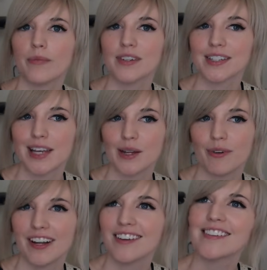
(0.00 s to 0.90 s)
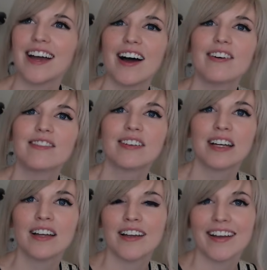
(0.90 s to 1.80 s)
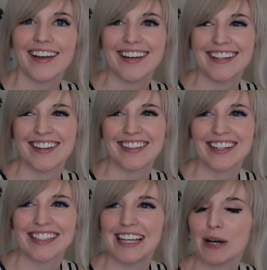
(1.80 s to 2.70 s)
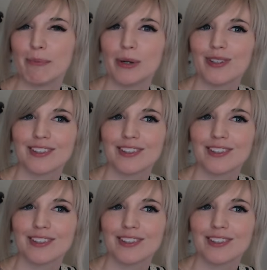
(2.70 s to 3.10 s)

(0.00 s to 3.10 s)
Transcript: Does anyone else have any other examples?